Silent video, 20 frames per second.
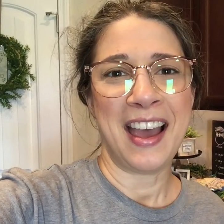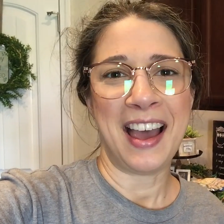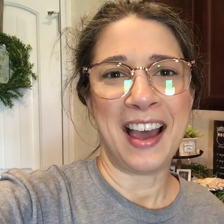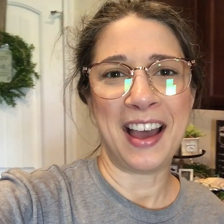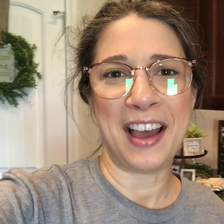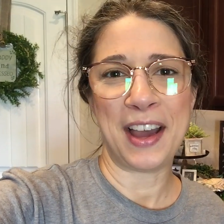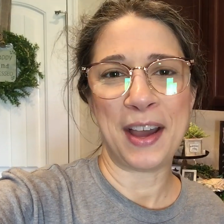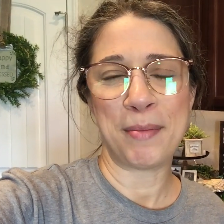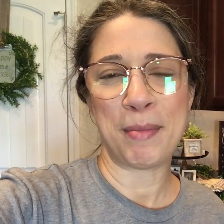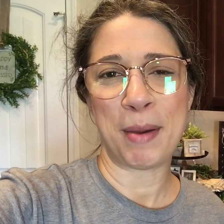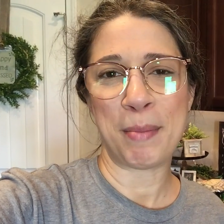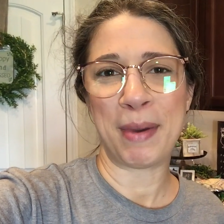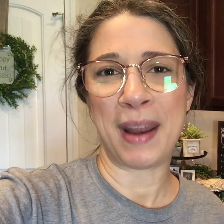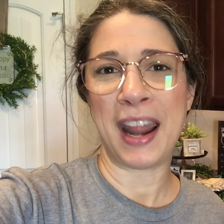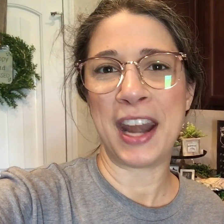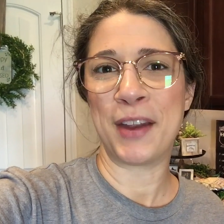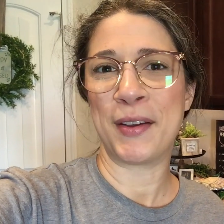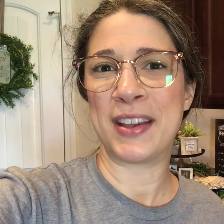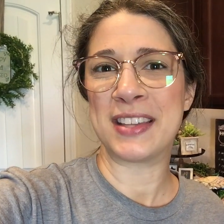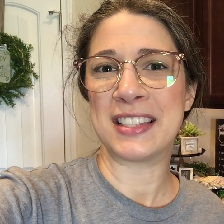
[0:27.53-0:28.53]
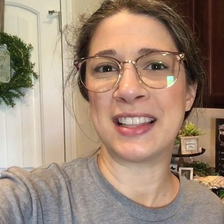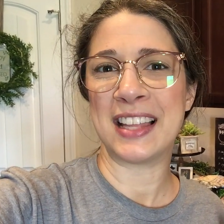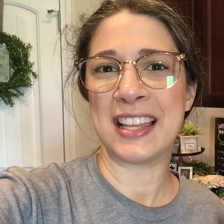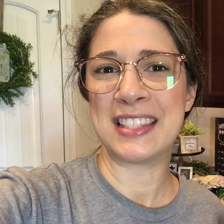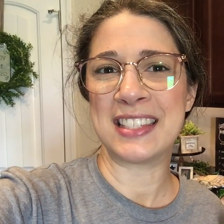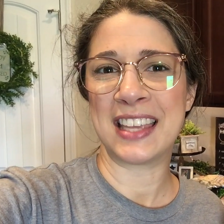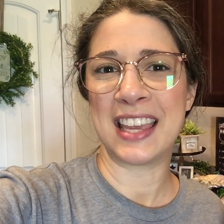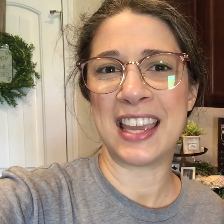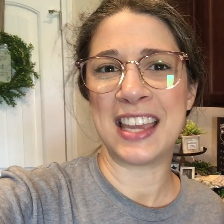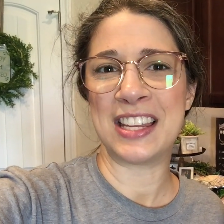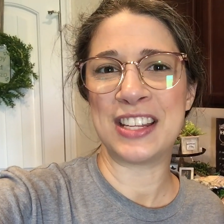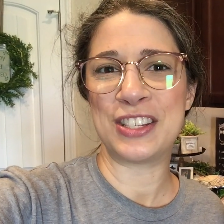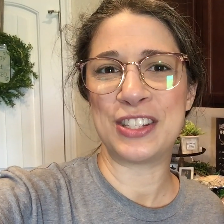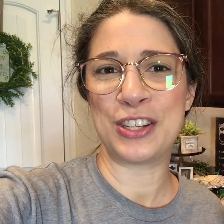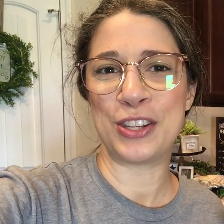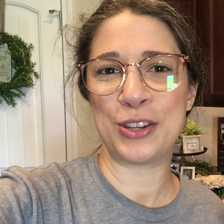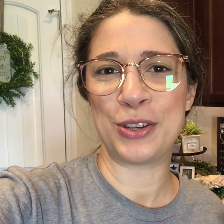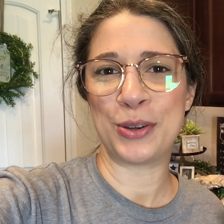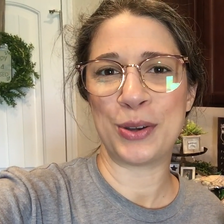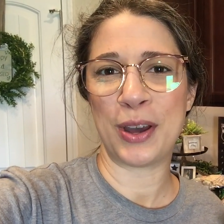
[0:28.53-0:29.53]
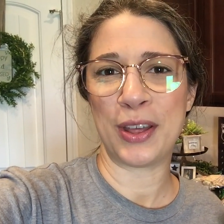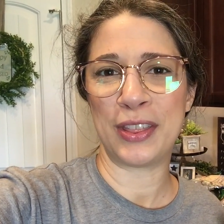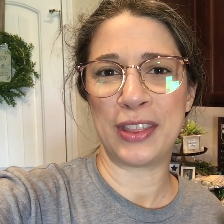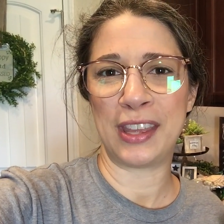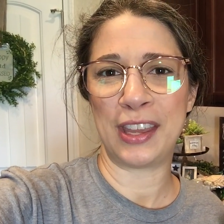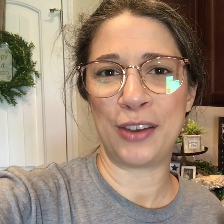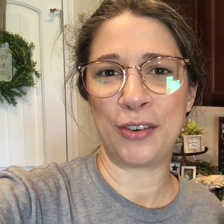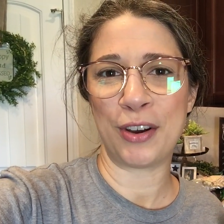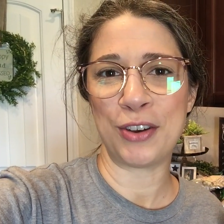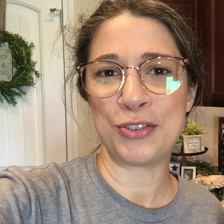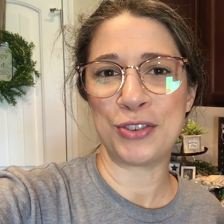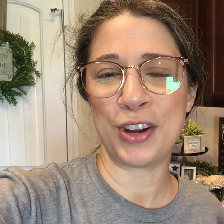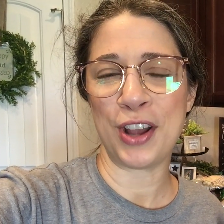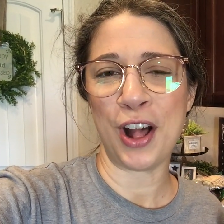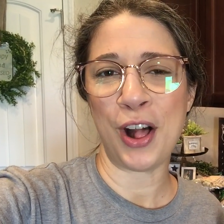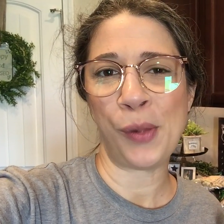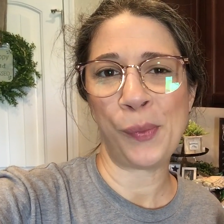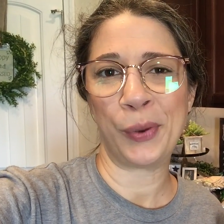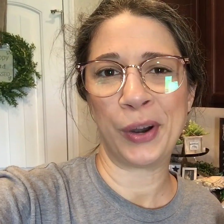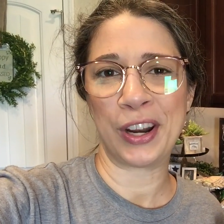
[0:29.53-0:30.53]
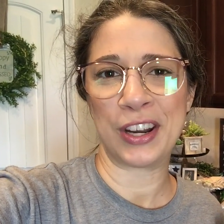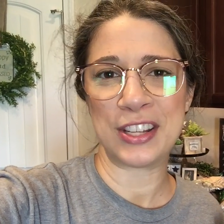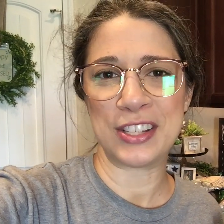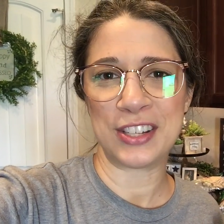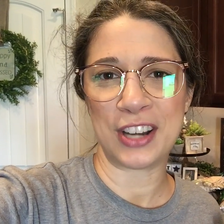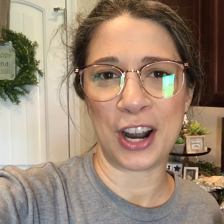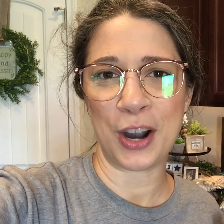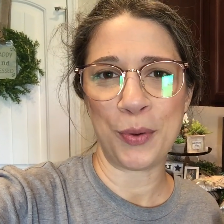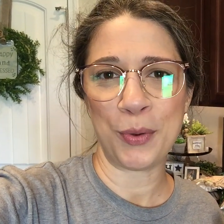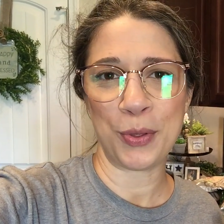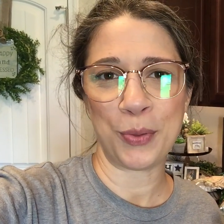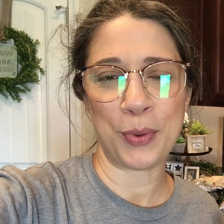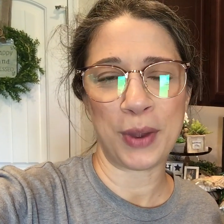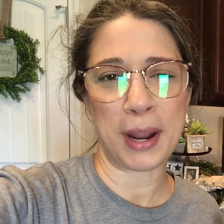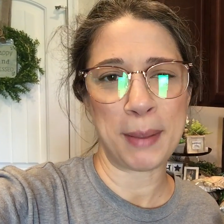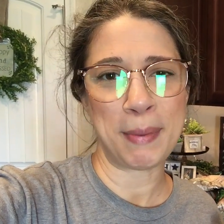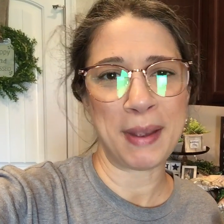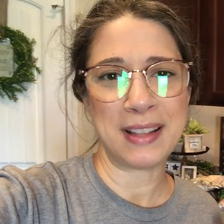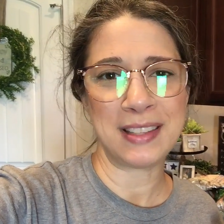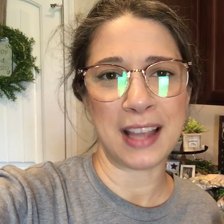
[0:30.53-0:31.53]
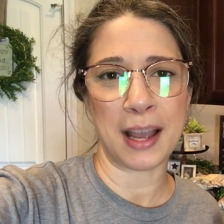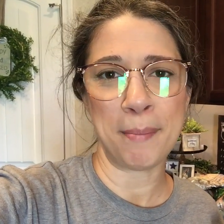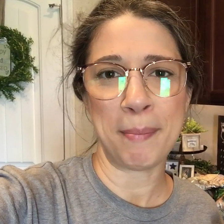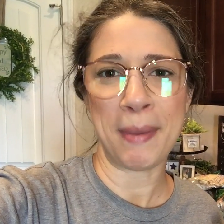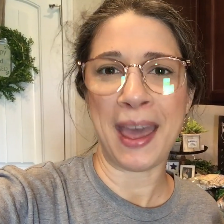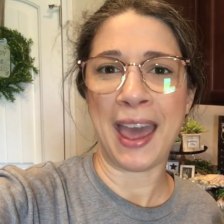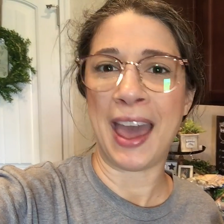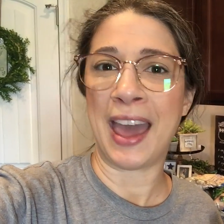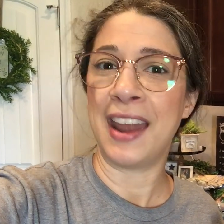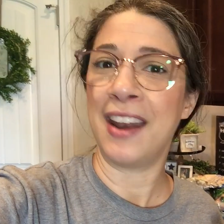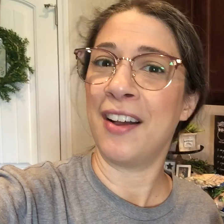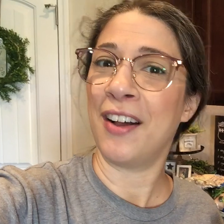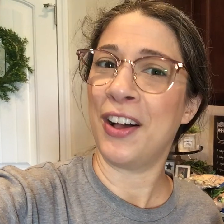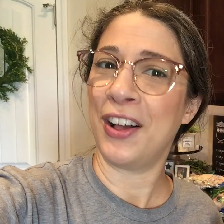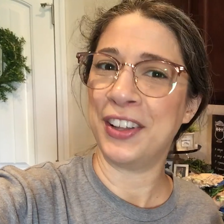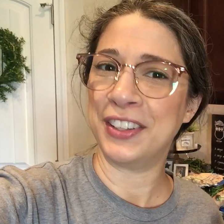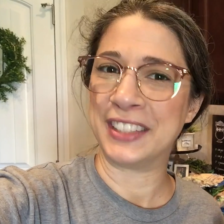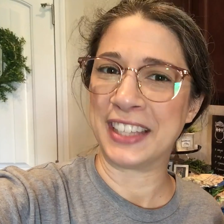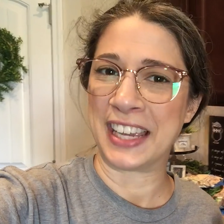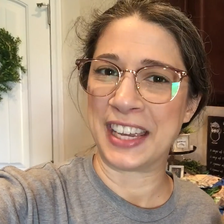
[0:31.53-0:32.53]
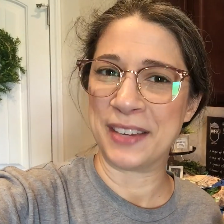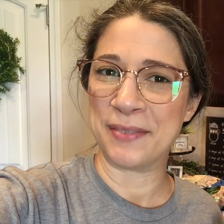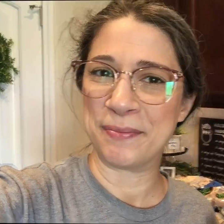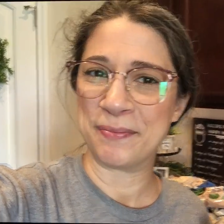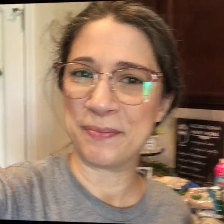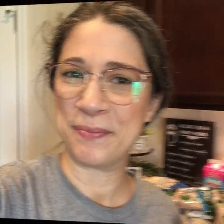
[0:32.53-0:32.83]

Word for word: Um, but anyways, let's get into the grocery haul. We're gonna start with what I picked up at Aldi.